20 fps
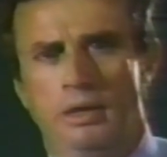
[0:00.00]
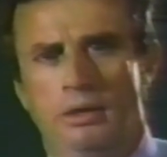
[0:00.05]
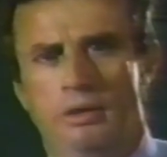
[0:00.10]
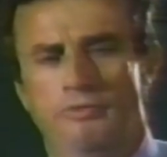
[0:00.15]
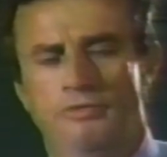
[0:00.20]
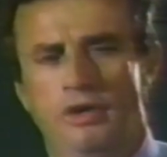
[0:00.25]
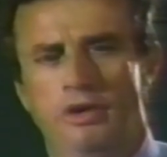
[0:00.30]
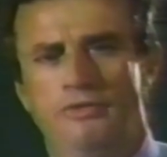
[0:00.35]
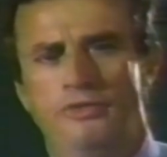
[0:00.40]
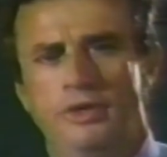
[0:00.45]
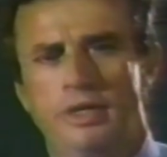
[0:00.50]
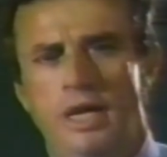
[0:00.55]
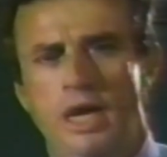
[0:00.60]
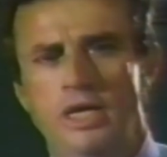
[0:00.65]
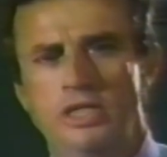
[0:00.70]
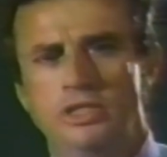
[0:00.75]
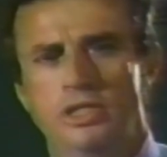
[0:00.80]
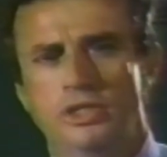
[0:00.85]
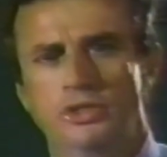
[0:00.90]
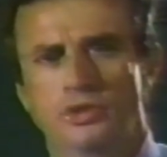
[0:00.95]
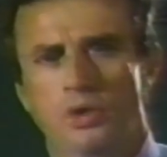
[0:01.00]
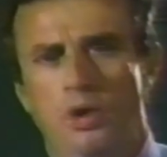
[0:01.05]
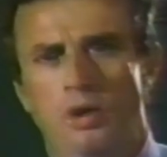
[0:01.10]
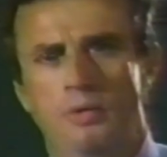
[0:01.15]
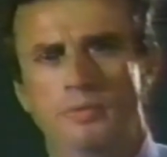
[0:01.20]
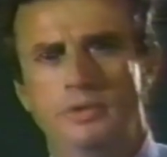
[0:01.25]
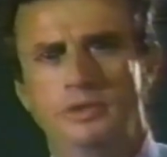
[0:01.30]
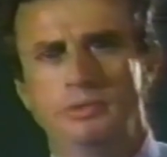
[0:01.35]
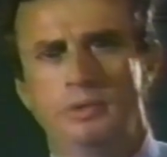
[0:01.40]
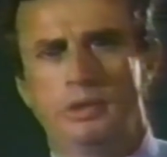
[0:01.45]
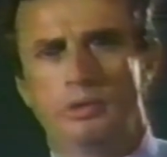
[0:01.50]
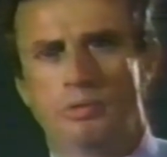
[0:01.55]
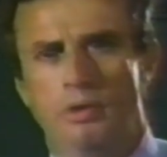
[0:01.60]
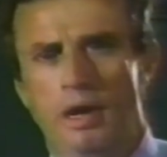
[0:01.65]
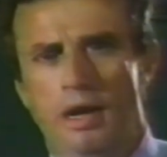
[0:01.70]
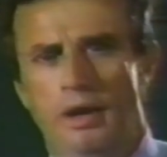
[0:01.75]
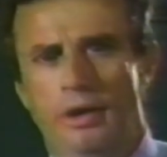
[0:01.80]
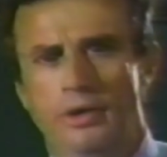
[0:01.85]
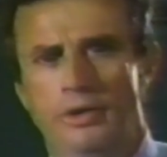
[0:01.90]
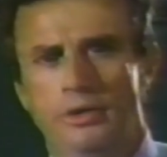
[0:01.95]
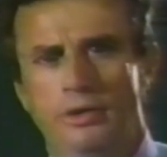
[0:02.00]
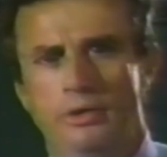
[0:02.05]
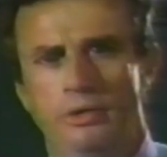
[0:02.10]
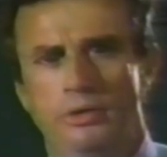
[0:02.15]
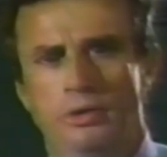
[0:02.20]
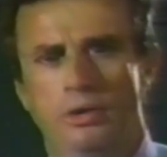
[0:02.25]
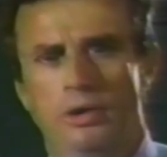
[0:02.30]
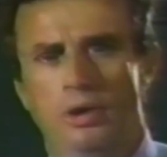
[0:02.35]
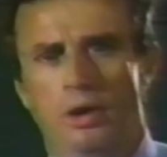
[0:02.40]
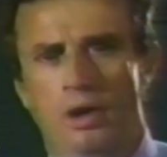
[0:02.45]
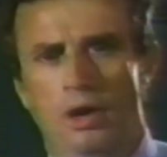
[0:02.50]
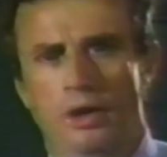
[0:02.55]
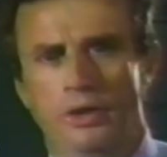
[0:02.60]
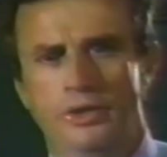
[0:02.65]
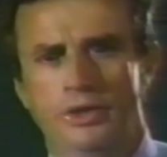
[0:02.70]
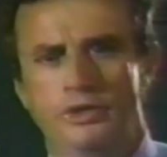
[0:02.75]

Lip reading: Verification is always required on the